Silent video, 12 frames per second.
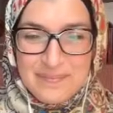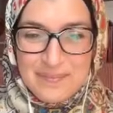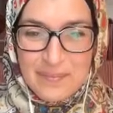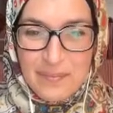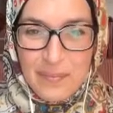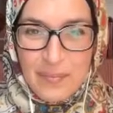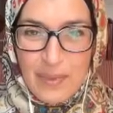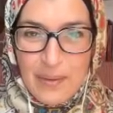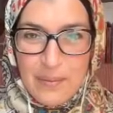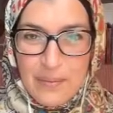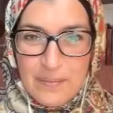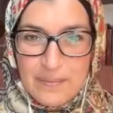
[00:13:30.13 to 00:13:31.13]

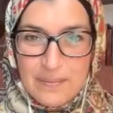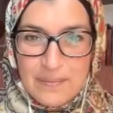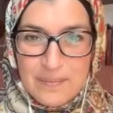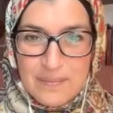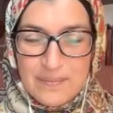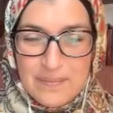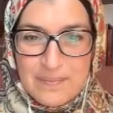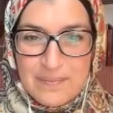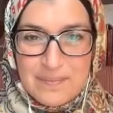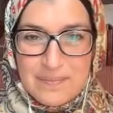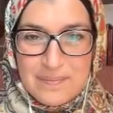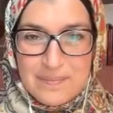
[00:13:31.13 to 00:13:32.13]

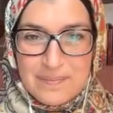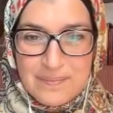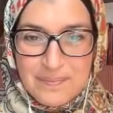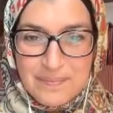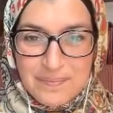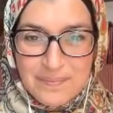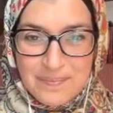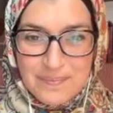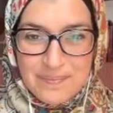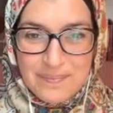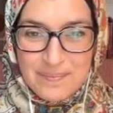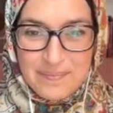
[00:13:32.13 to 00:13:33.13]

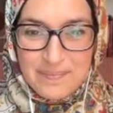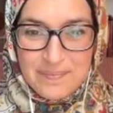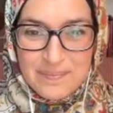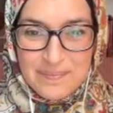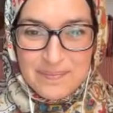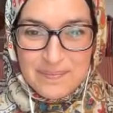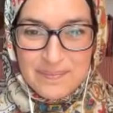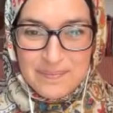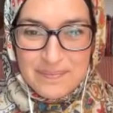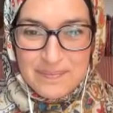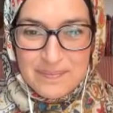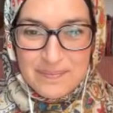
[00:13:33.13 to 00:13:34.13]

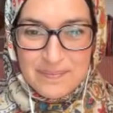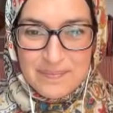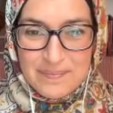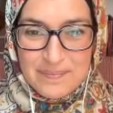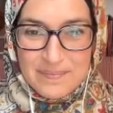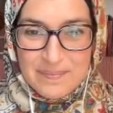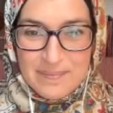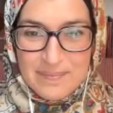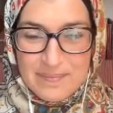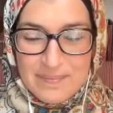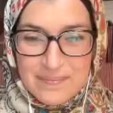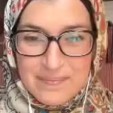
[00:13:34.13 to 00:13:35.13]

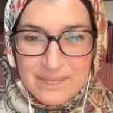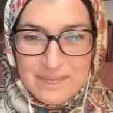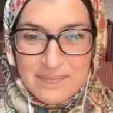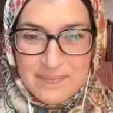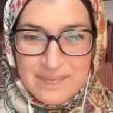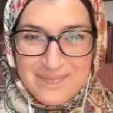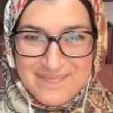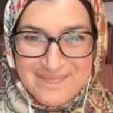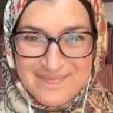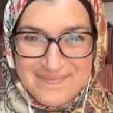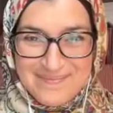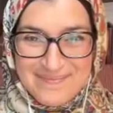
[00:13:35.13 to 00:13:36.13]

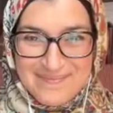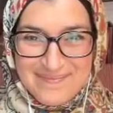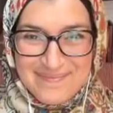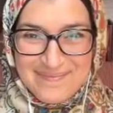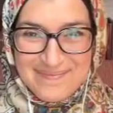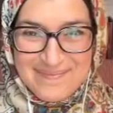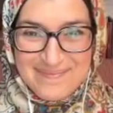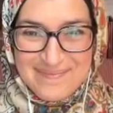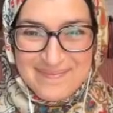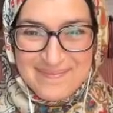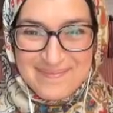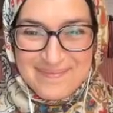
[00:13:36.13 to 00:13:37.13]

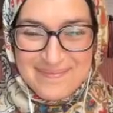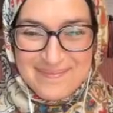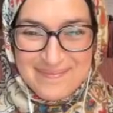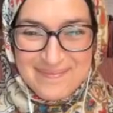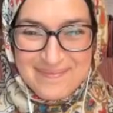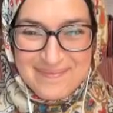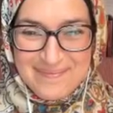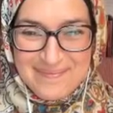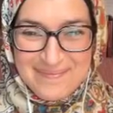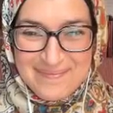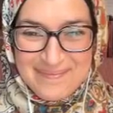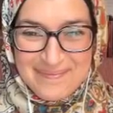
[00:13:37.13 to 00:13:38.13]
The person shown says nothing.